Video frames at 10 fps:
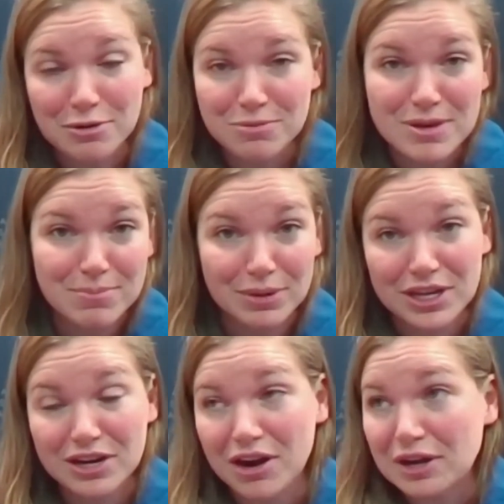talk with
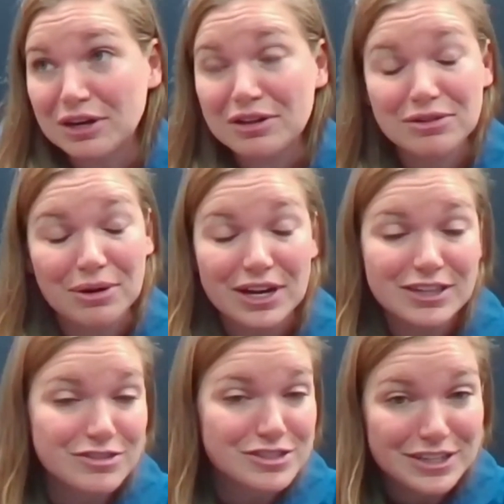people here on Earth who are
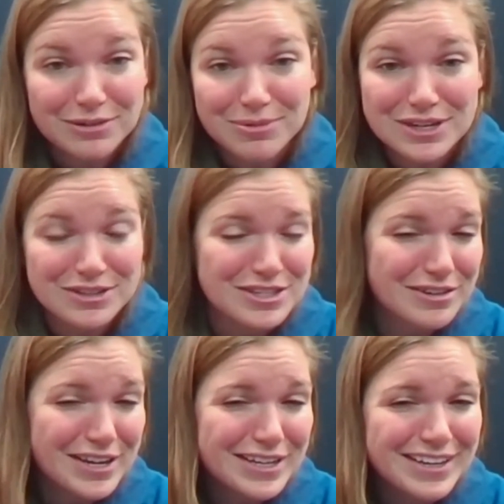interested in what you're
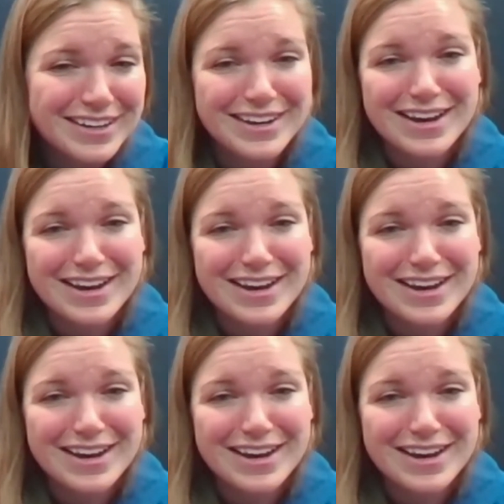doing.